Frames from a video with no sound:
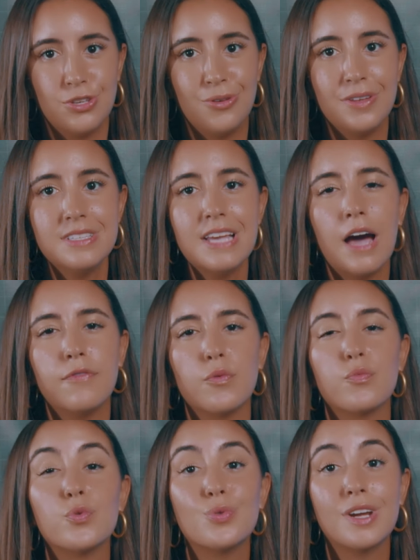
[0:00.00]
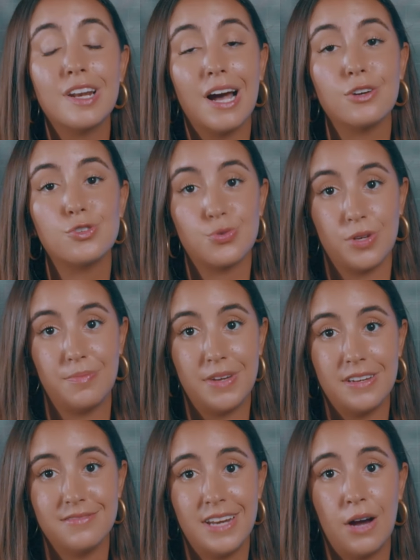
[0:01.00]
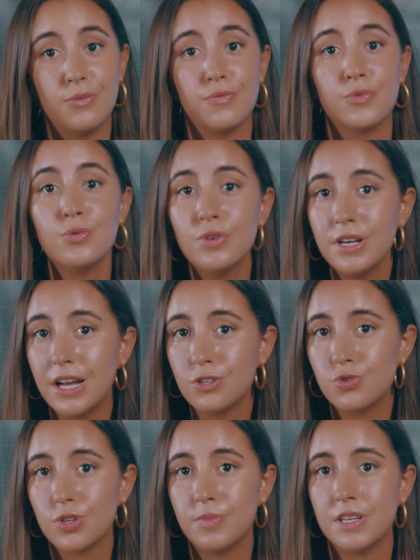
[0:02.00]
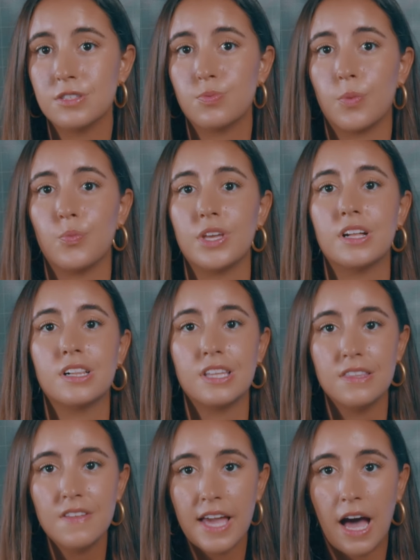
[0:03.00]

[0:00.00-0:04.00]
So you need to have a root canal treatment. Now, root canal treatment is when we clean the